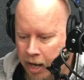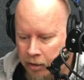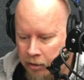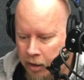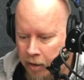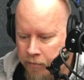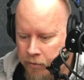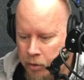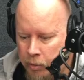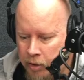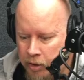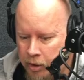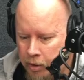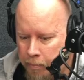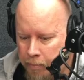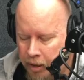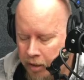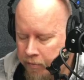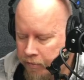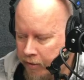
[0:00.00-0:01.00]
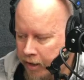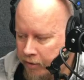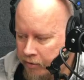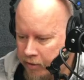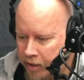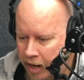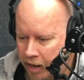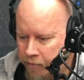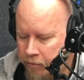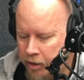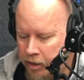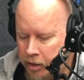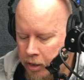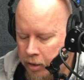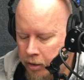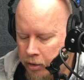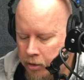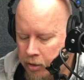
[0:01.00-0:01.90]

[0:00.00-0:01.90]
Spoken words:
I love doing their beer fests every year.